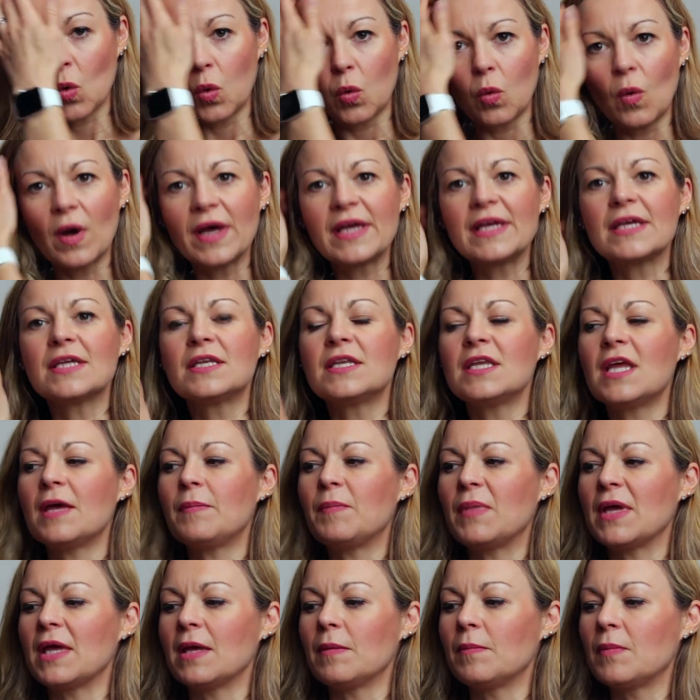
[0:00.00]
quite
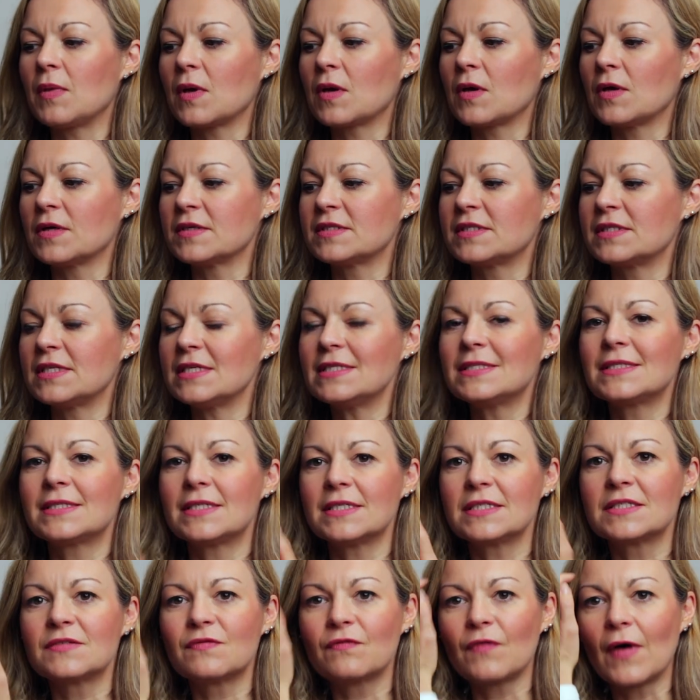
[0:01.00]
nippy because
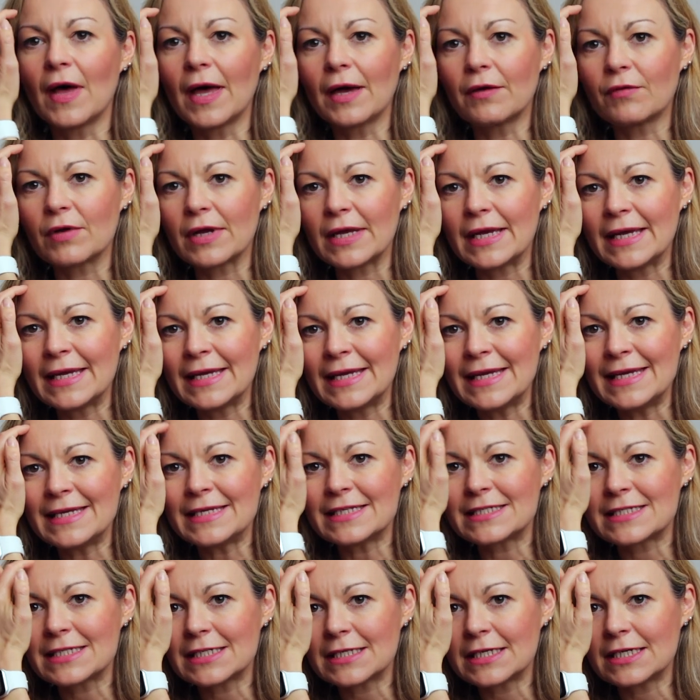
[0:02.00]
this is firing
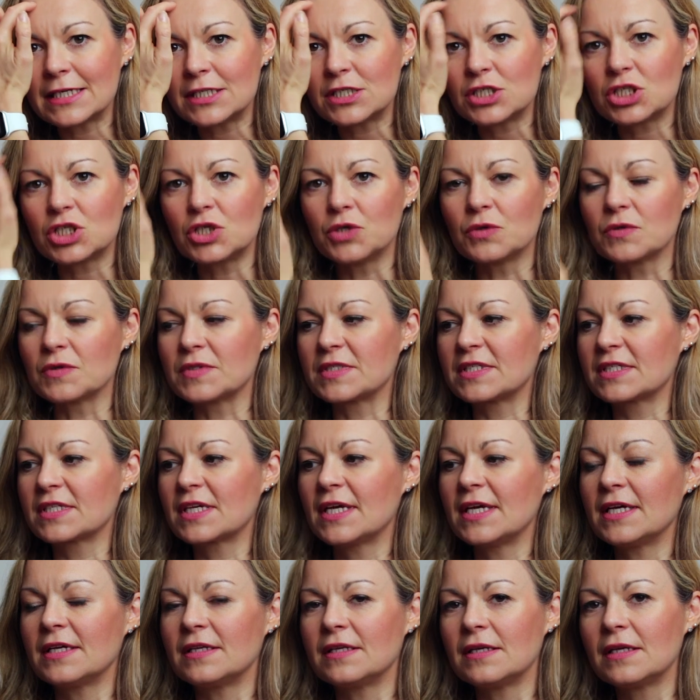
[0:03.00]
heat into your
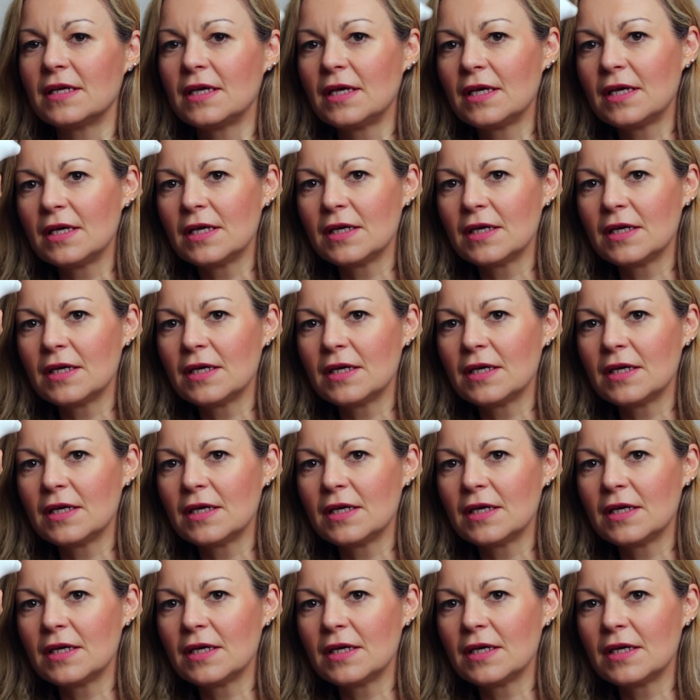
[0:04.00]
skin.